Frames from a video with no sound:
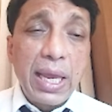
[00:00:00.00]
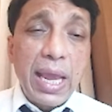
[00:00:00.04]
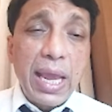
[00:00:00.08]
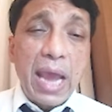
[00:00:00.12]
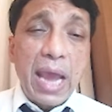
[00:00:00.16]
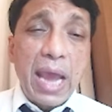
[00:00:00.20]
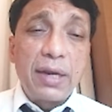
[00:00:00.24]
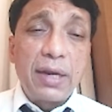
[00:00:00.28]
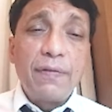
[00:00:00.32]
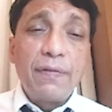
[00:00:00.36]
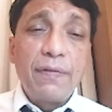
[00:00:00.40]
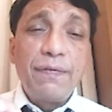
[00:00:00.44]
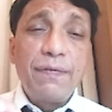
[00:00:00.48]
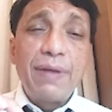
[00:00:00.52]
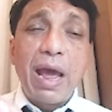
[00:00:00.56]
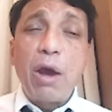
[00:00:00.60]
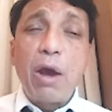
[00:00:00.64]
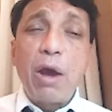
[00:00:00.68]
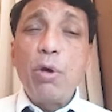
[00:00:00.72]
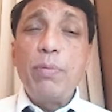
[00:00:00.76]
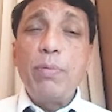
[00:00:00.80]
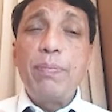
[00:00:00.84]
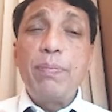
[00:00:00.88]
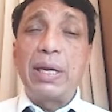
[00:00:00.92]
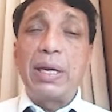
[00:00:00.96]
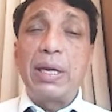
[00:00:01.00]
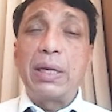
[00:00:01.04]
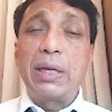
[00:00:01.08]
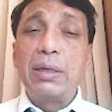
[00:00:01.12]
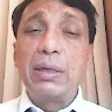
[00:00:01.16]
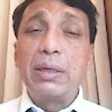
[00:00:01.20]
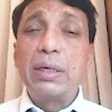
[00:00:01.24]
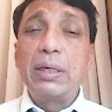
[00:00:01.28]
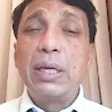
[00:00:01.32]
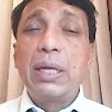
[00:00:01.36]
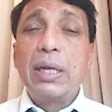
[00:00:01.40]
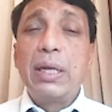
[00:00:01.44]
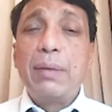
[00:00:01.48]
and a flower
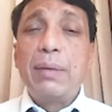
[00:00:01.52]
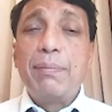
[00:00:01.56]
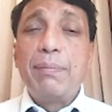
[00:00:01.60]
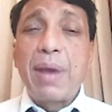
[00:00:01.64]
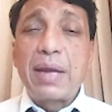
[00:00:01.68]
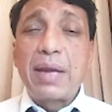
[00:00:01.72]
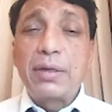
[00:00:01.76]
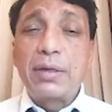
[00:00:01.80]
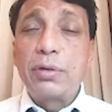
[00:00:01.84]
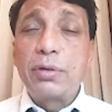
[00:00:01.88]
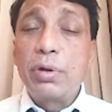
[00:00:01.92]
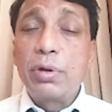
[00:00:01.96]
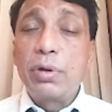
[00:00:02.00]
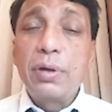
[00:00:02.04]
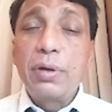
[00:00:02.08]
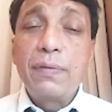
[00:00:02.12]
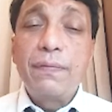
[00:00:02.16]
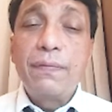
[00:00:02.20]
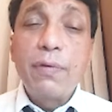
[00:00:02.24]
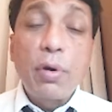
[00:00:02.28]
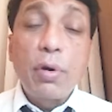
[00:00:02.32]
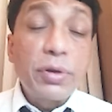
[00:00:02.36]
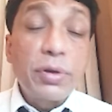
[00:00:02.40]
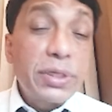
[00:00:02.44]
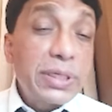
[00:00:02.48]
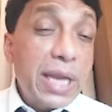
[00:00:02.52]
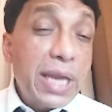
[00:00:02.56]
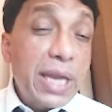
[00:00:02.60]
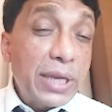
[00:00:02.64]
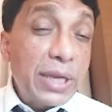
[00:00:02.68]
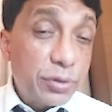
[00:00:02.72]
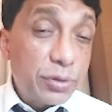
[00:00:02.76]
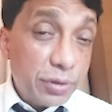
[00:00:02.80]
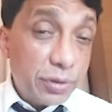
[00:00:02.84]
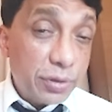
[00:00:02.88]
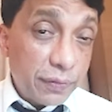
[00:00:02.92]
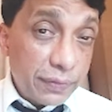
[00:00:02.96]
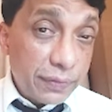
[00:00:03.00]
petal pattern on fluorescein
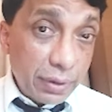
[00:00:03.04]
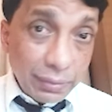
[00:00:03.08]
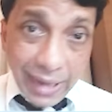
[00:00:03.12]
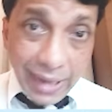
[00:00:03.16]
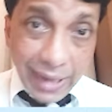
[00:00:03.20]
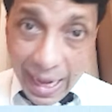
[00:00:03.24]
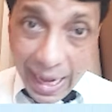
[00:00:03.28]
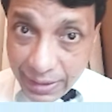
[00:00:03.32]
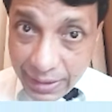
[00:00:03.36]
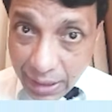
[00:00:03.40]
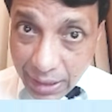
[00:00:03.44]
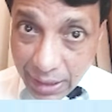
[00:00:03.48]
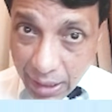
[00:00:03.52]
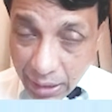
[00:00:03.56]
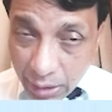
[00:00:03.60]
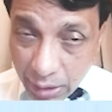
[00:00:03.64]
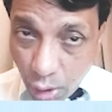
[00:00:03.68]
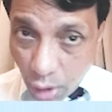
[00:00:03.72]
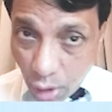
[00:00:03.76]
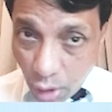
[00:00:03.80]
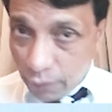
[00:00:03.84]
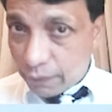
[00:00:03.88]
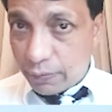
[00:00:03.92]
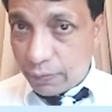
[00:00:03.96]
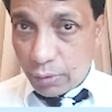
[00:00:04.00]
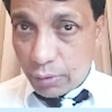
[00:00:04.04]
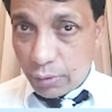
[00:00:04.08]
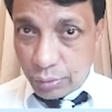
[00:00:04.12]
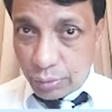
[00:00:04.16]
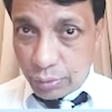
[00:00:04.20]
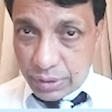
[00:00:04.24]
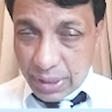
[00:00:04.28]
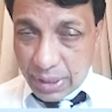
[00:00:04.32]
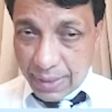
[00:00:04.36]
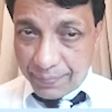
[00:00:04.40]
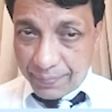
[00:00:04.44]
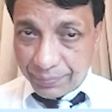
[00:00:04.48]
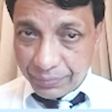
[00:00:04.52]
angiography. Now, that's a lot of clues
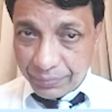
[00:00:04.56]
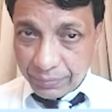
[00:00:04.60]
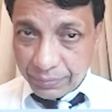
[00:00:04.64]
here.